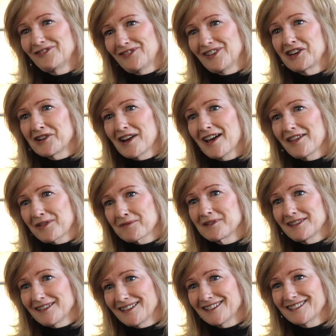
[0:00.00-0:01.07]
figured out
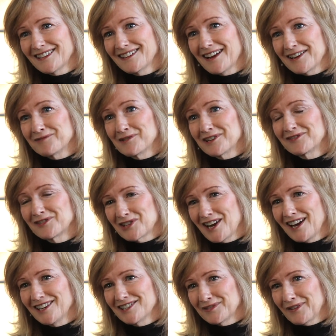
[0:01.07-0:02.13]
three things that I would have
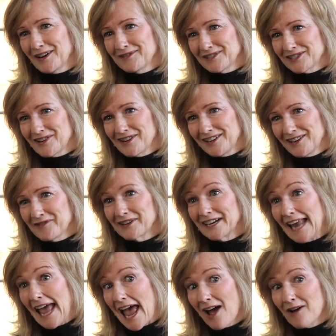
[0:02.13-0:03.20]
changed if I was starting over
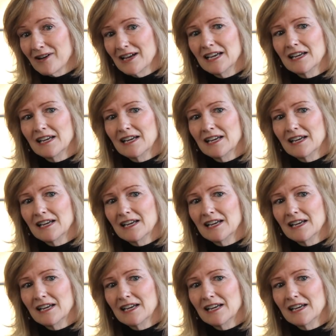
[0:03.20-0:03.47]
now.